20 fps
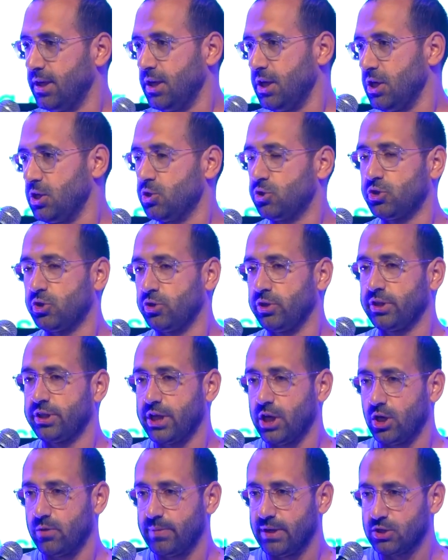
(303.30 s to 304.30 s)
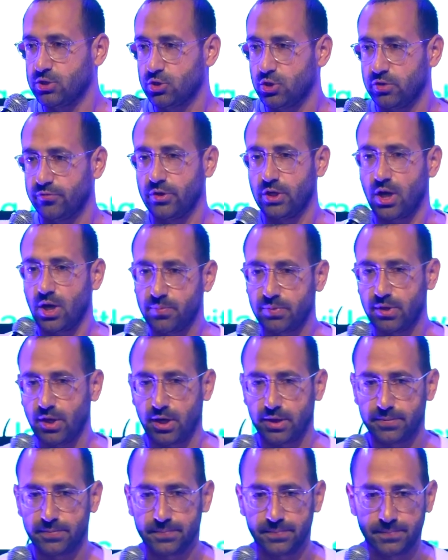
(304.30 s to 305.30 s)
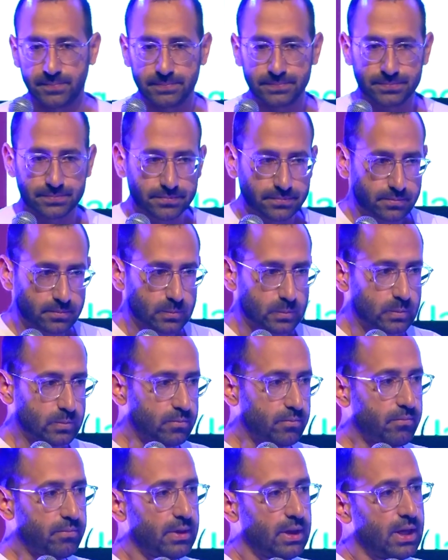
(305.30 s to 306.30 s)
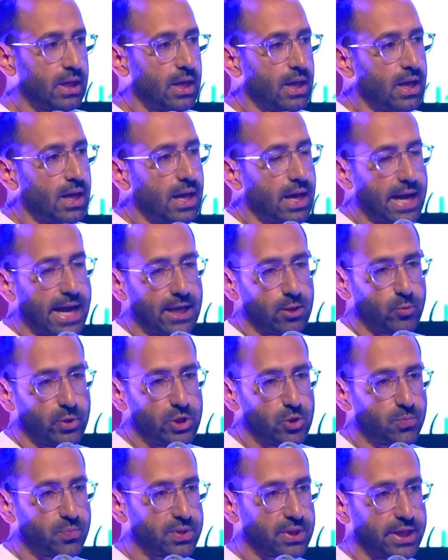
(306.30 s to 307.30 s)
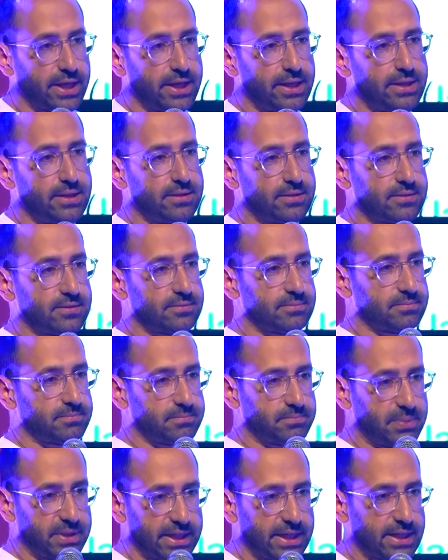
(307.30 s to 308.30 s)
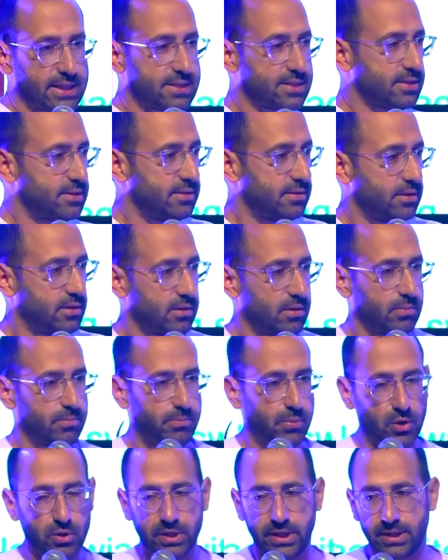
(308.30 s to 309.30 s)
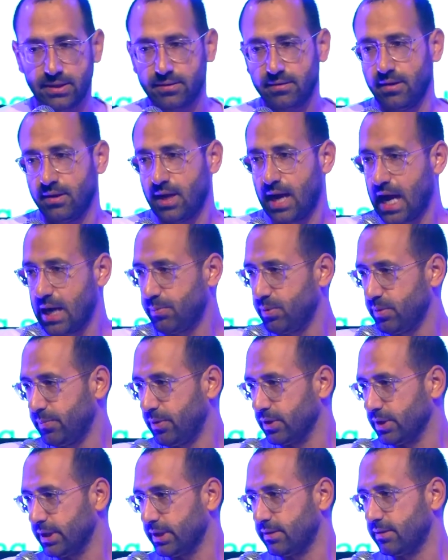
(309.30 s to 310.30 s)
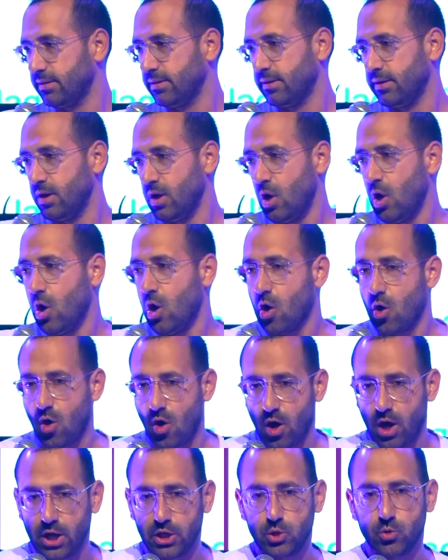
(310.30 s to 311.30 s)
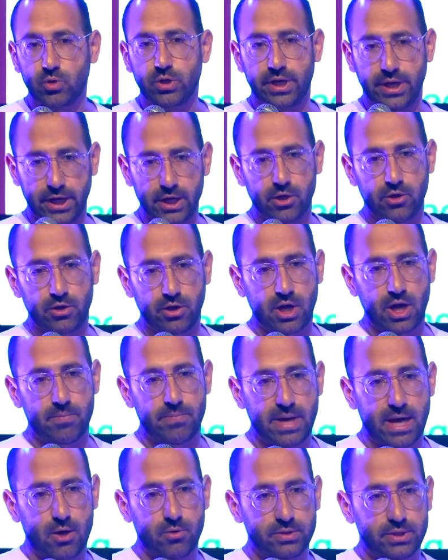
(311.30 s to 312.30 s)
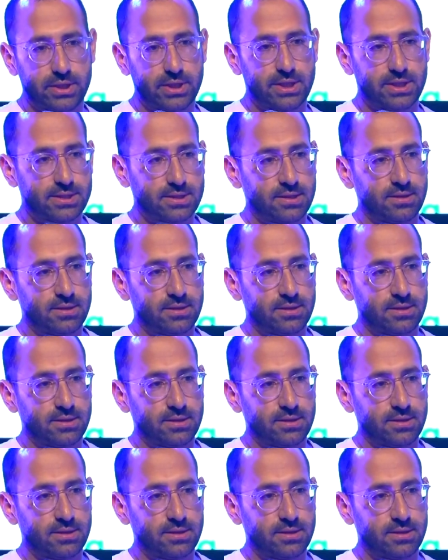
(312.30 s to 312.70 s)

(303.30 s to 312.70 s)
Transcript: You shouldn't care about server uptime. And when you play blitz, bullet, hyperbullet, all you care about is